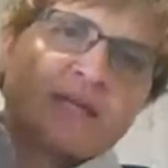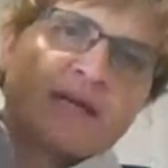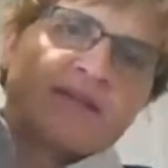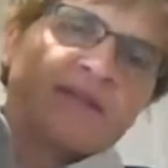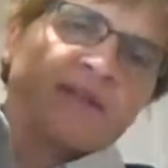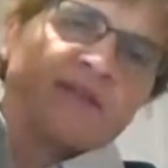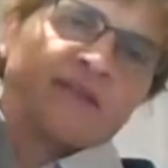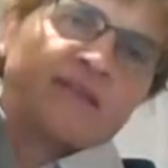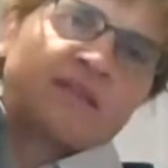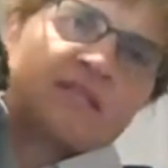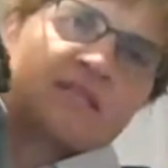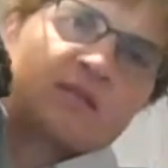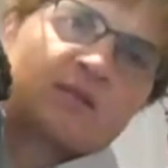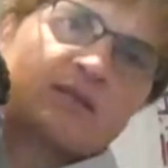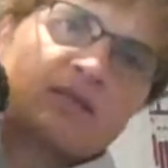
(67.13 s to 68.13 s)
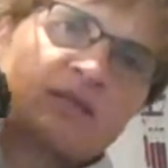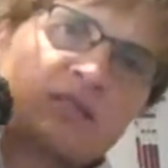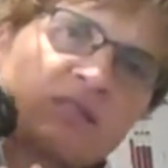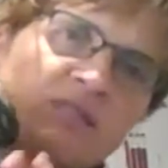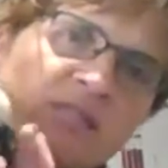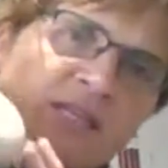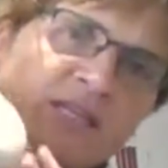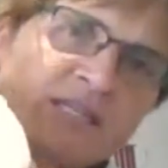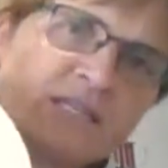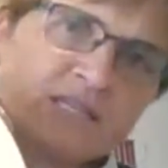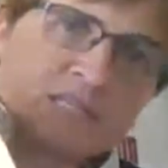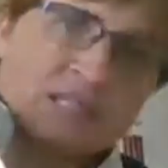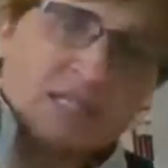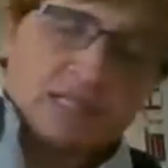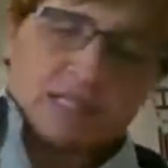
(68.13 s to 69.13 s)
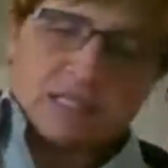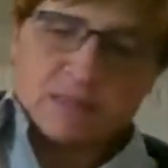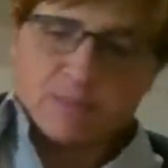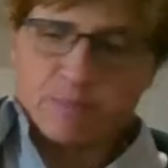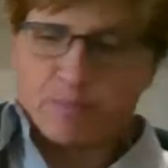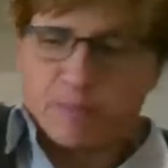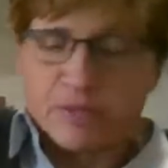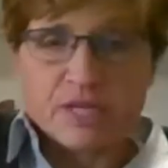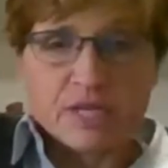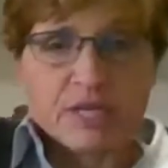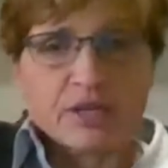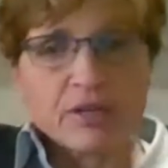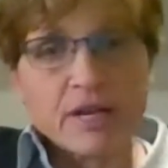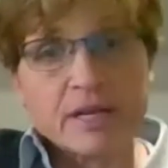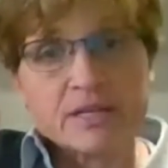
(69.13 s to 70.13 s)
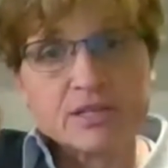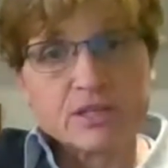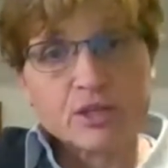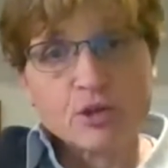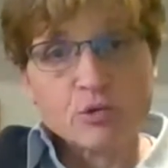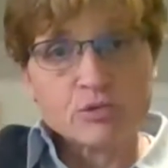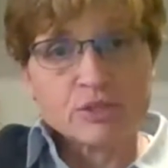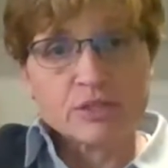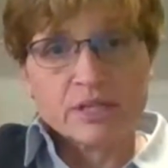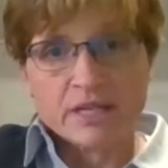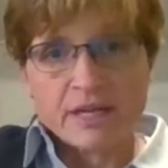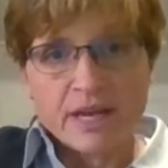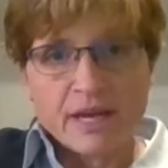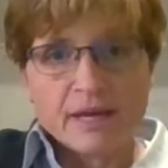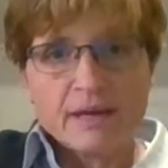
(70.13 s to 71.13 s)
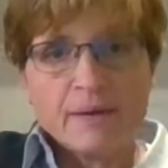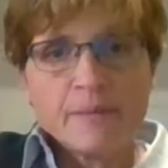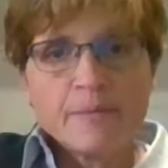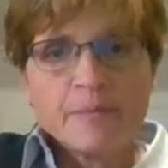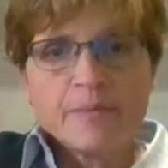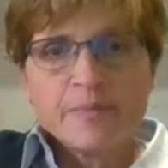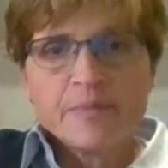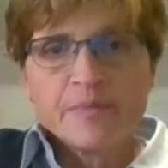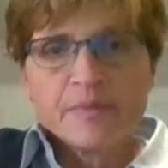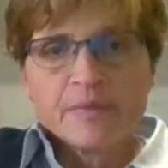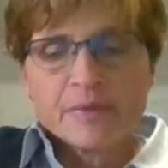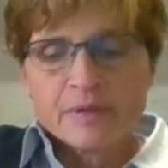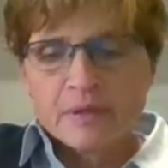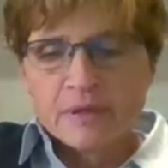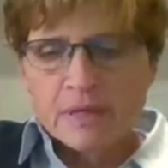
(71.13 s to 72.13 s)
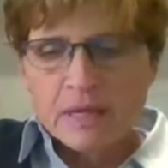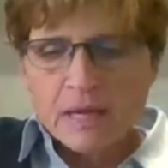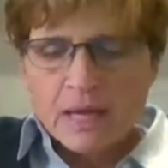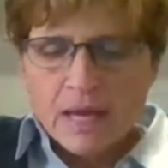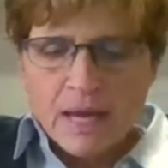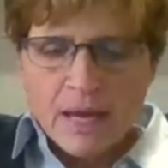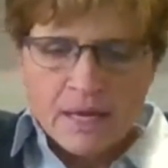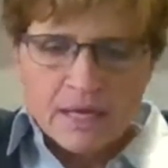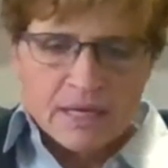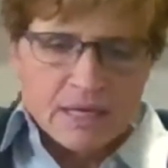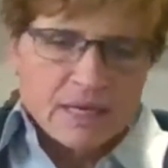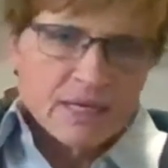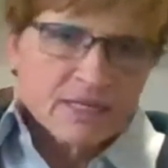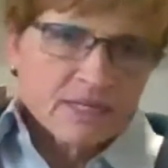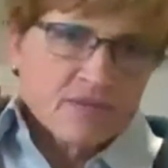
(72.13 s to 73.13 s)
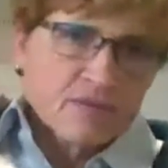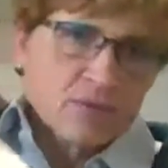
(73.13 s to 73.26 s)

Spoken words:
and then this is particular head is a goatskin head, and it's